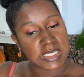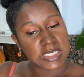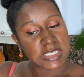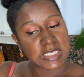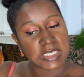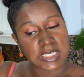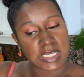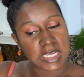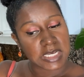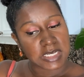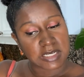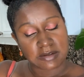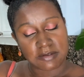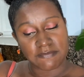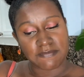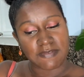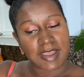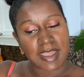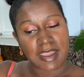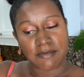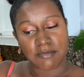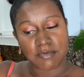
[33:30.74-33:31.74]
young,
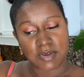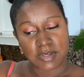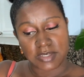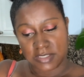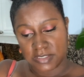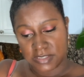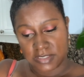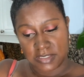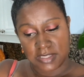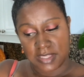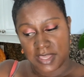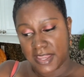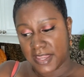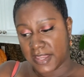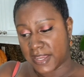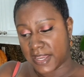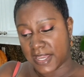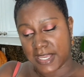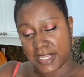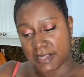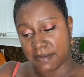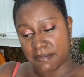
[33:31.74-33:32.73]
vibrant thing
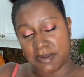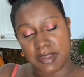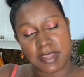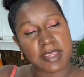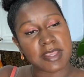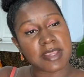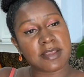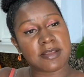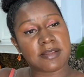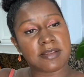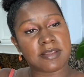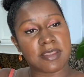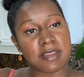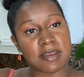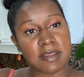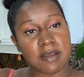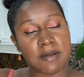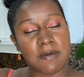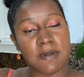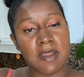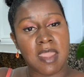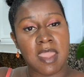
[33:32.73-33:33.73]
I can be, you
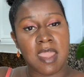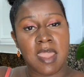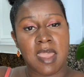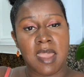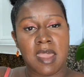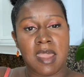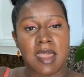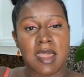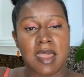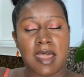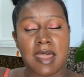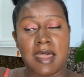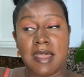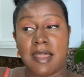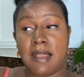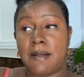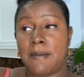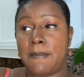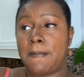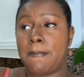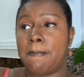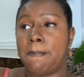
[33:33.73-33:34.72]
know.
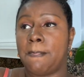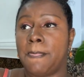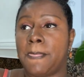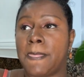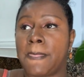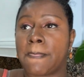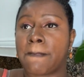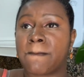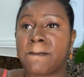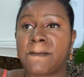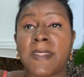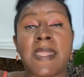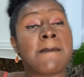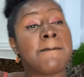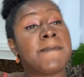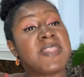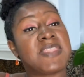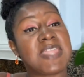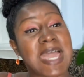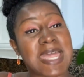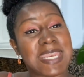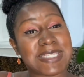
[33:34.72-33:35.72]

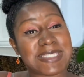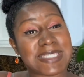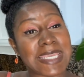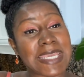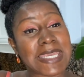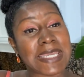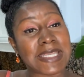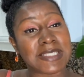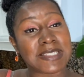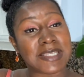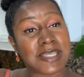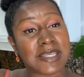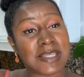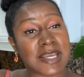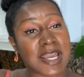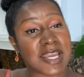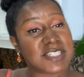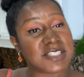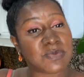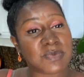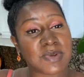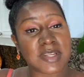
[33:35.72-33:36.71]
But that is it.
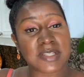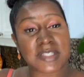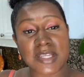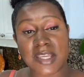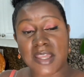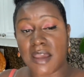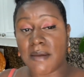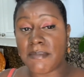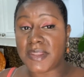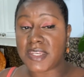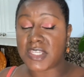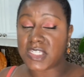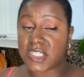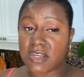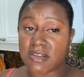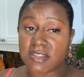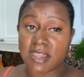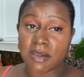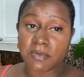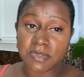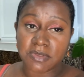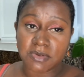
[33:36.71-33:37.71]
I just wanted to come in and share
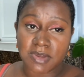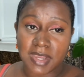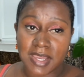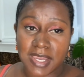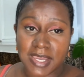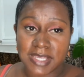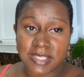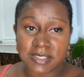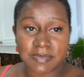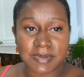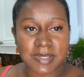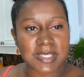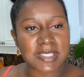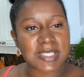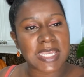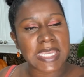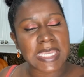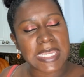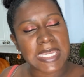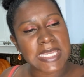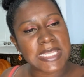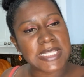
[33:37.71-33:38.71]
that with you guys because I
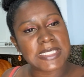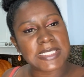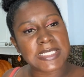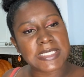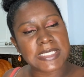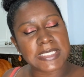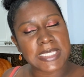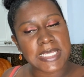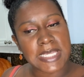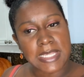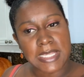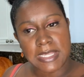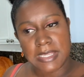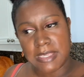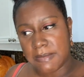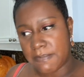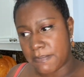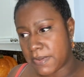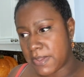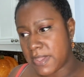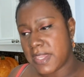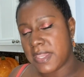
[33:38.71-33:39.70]
can't sleep.